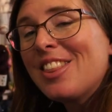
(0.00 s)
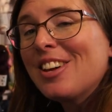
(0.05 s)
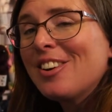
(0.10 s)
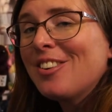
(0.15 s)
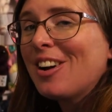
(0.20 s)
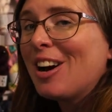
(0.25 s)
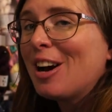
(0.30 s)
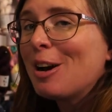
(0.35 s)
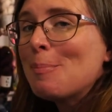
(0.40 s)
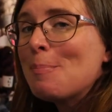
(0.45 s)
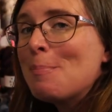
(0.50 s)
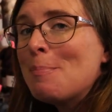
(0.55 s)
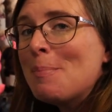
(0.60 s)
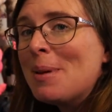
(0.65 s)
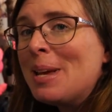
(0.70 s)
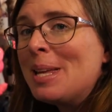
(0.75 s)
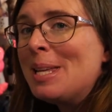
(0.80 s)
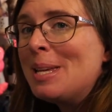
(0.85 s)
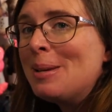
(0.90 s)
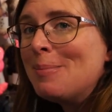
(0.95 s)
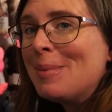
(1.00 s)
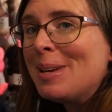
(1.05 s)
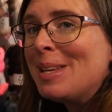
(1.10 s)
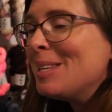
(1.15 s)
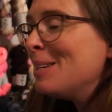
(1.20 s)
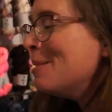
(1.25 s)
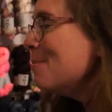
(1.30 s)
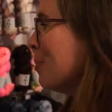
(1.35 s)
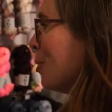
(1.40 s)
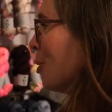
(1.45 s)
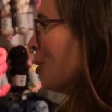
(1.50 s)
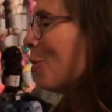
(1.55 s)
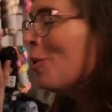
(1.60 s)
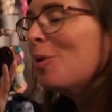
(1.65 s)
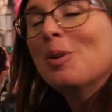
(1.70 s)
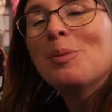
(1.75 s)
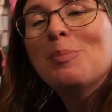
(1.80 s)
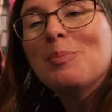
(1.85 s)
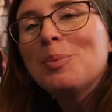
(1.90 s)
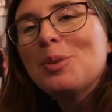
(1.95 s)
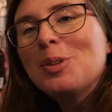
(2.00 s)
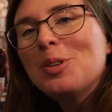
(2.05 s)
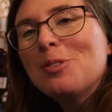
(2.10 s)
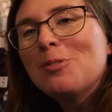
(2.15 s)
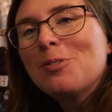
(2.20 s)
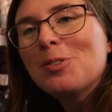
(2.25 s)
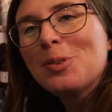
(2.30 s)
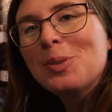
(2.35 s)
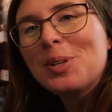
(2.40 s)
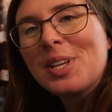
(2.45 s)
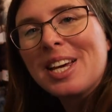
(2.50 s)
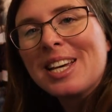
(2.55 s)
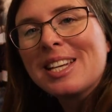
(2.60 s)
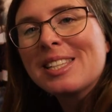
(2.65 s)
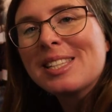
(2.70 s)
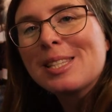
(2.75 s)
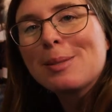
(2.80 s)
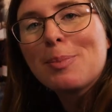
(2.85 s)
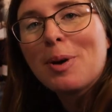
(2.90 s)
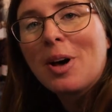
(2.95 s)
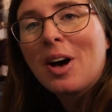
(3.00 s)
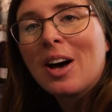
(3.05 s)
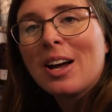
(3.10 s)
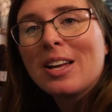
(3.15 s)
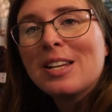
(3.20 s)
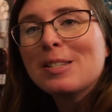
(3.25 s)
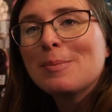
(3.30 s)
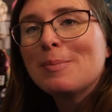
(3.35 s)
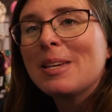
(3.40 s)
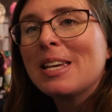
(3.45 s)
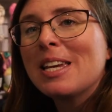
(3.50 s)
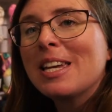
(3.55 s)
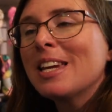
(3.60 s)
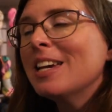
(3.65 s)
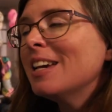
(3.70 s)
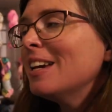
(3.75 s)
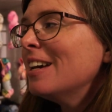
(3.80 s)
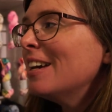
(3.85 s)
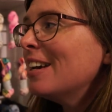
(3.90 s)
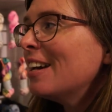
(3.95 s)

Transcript: there are many, many more beautiful yarns behind me